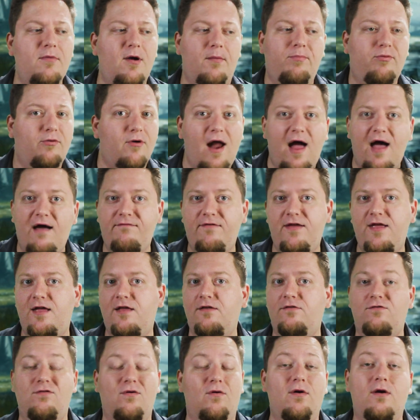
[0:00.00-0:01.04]
a
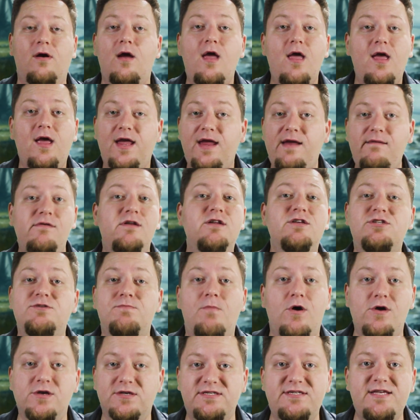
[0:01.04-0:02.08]
province, or even a
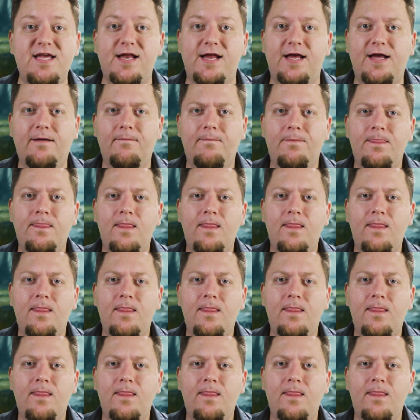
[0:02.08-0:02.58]
small city.